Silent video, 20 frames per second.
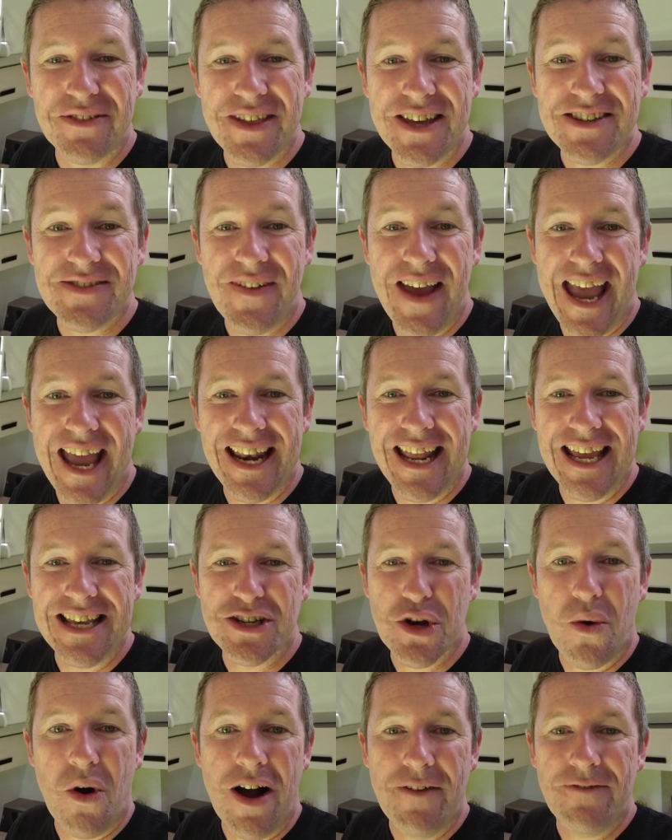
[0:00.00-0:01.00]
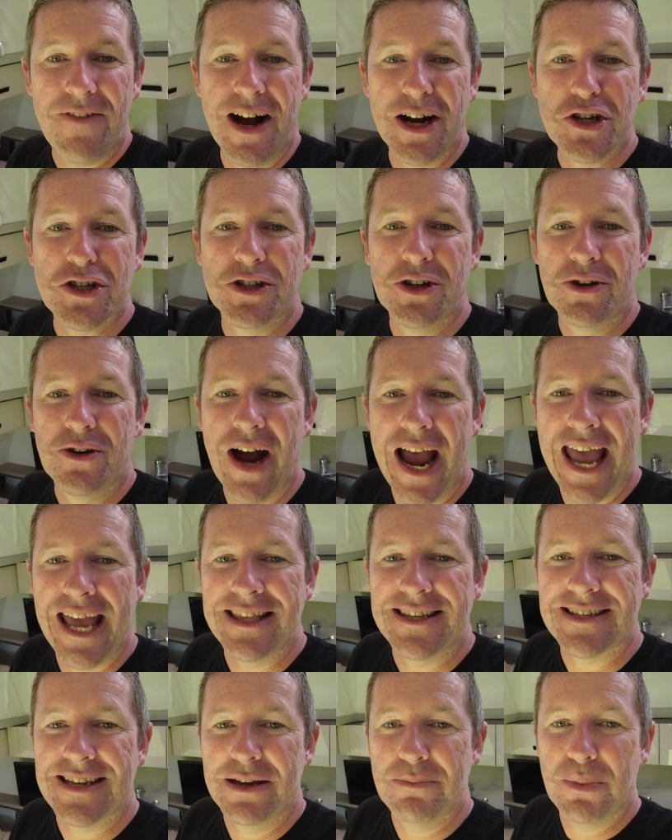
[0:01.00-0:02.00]
of this van is quite functional
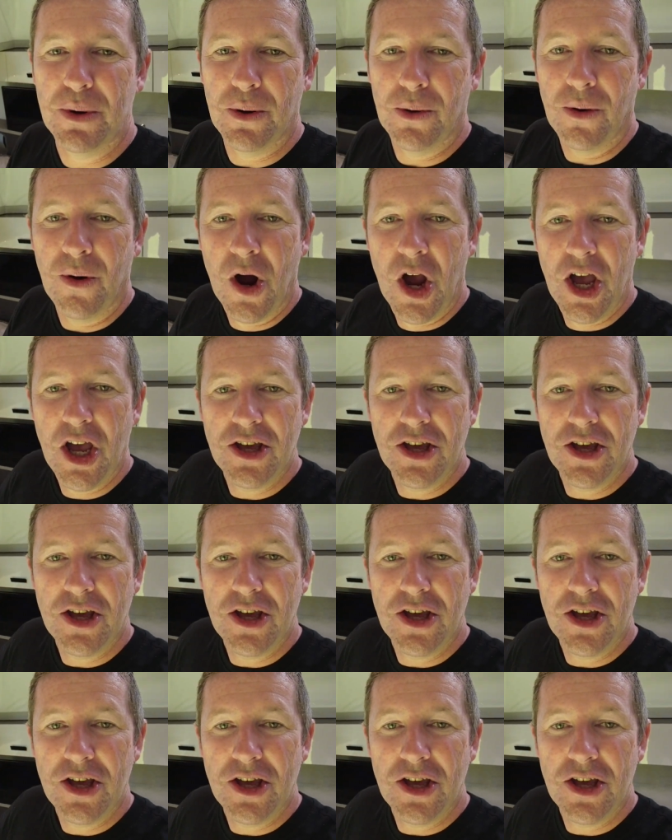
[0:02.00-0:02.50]
and simple.